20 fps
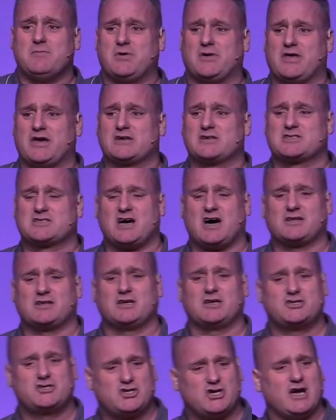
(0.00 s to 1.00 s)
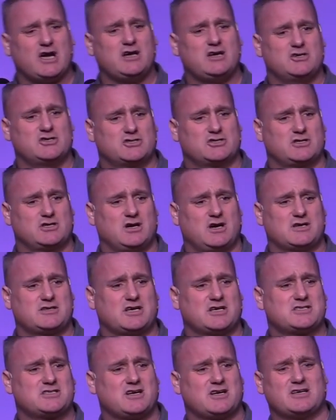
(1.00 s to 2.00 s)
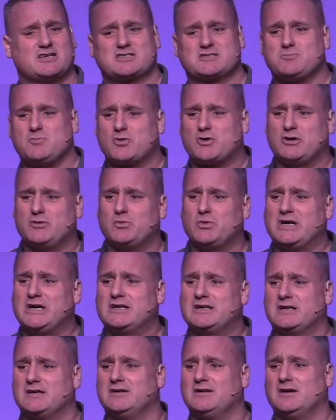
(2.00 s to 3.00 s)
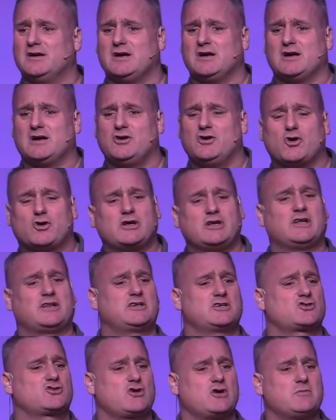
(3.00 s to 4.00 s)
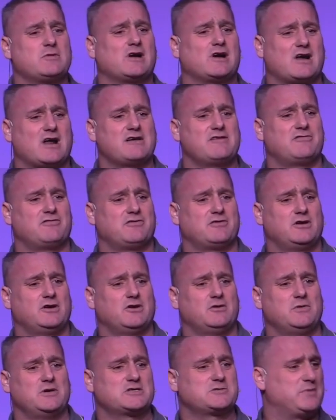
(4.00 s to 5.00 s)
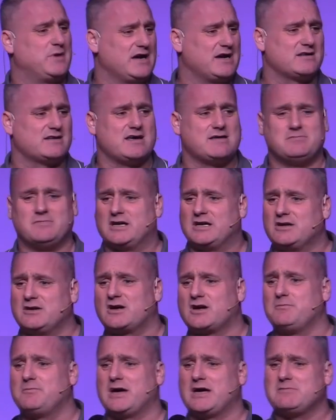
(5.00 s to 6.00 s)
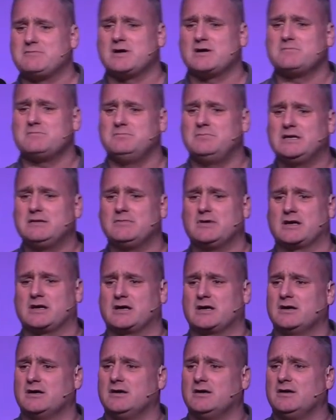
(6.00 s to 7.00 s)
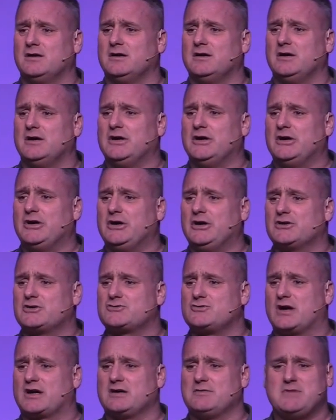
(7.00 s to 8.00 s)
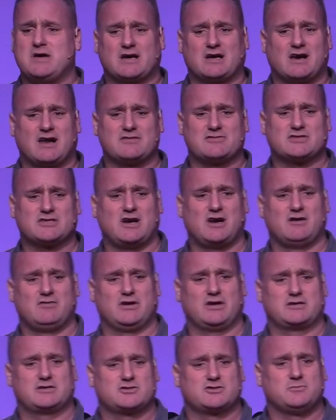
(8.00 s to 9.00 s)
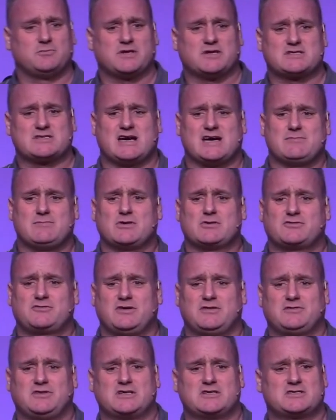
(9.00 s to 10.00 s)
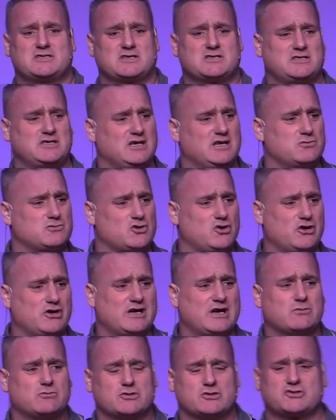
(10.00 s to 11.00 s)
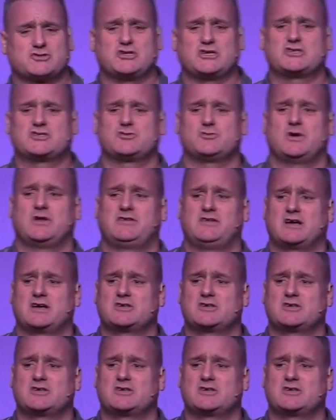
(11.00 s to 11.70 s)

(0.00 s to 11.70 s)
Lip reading: But then it started to change as I started smoking weed and looking at this criminal life. You know what I mean? It's paying them money, you can pay me money. So I can make a lifestyle of it. So by the time I was 15, 16, I was already out in the streets doing